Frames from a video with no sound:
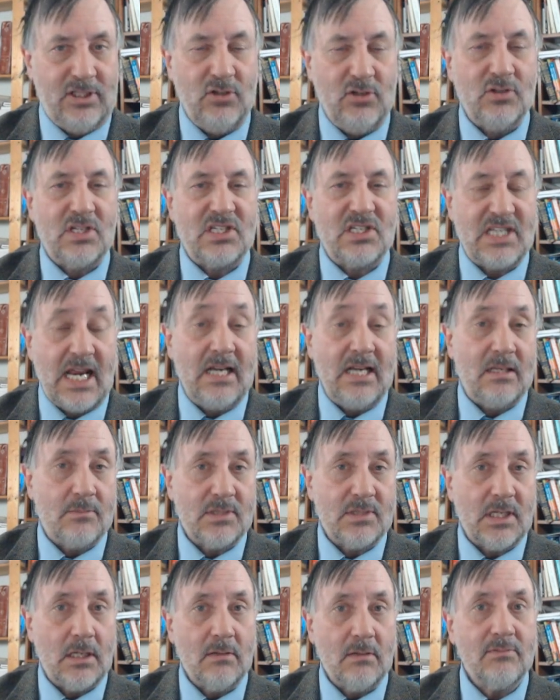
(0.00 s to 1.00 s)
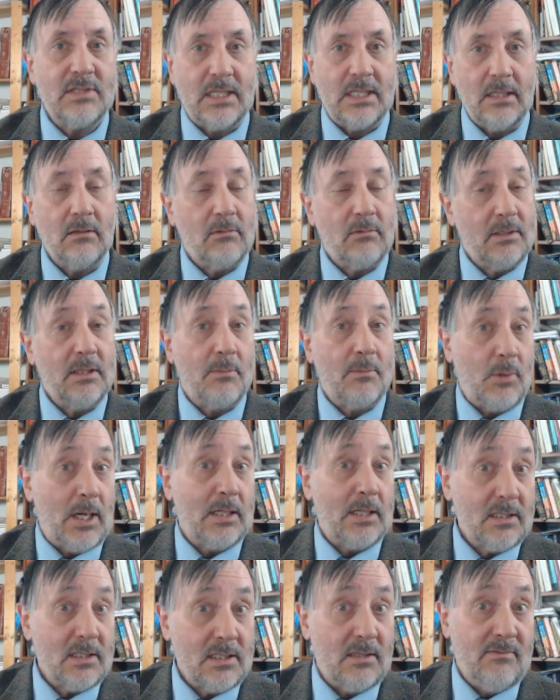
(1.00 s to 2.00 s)
to sustain themselves, they are in the
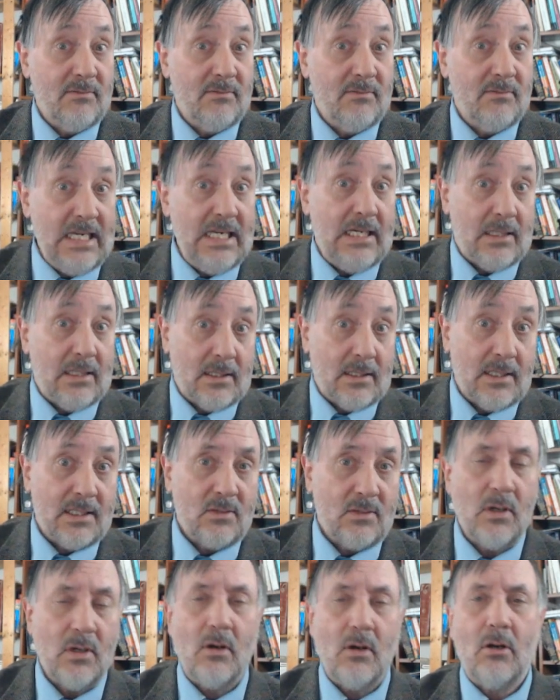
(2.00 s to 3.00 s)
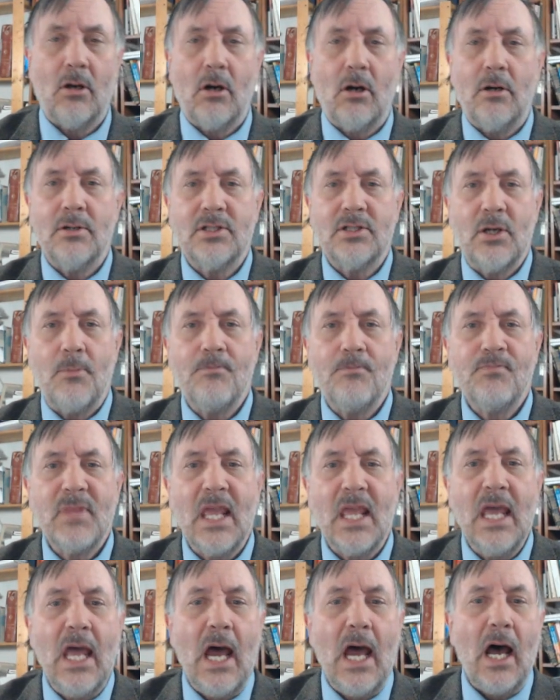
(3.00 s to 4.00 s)
practice of eating, as we all are. So
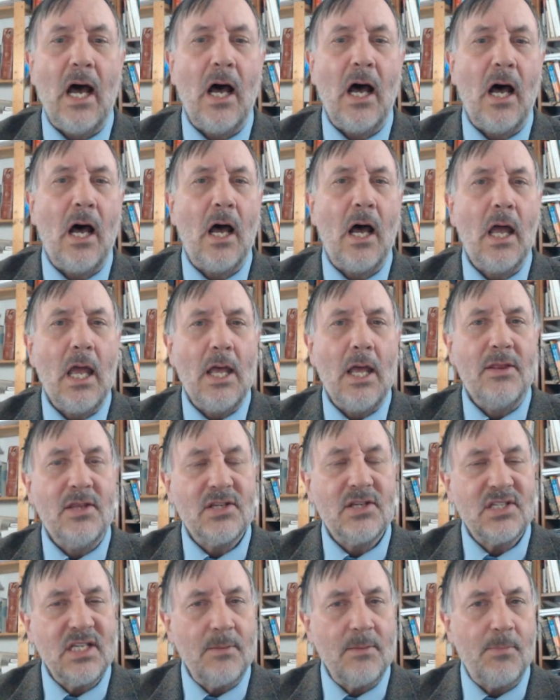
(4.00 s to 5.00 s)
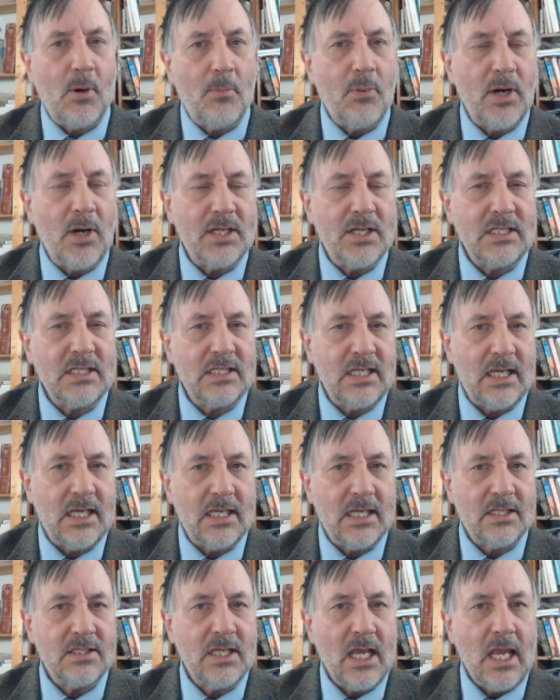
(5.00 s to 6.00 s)
the simple present
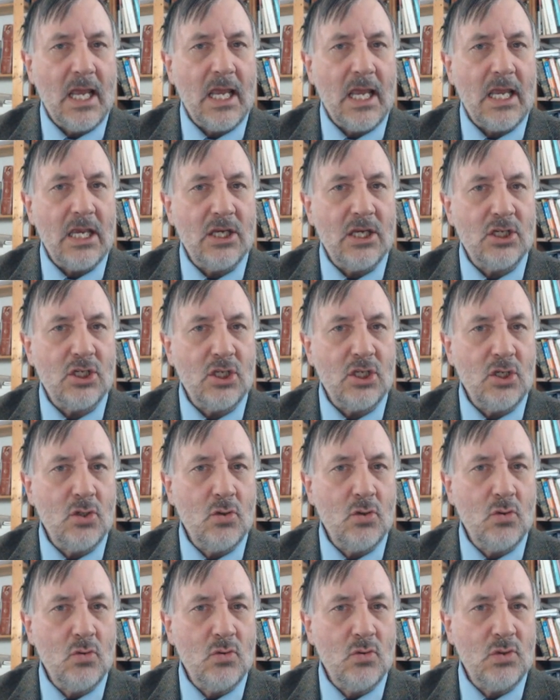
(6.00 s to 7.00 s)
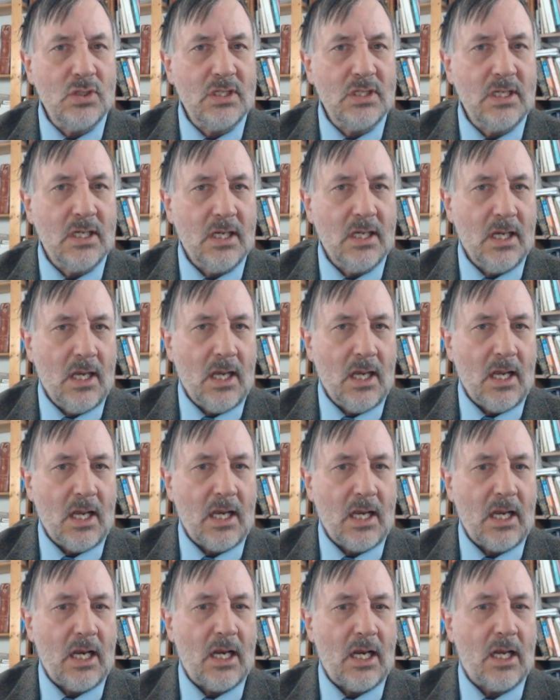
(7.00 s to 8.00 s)
tense is used
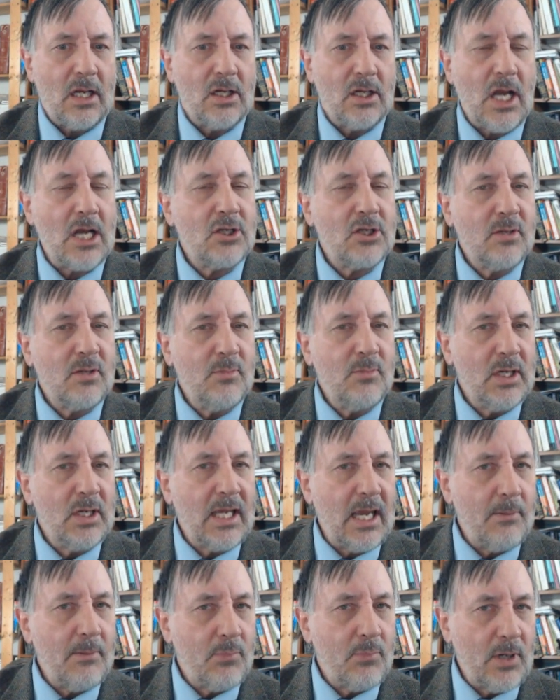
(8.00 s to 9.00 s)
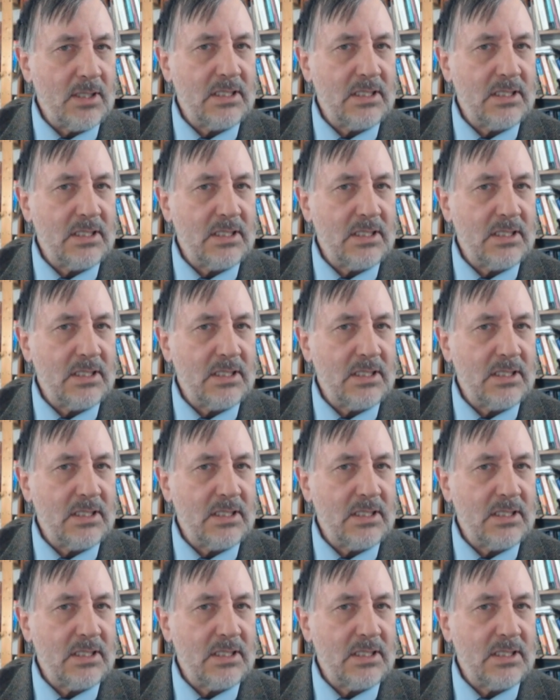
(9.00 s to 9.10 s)
not to communicate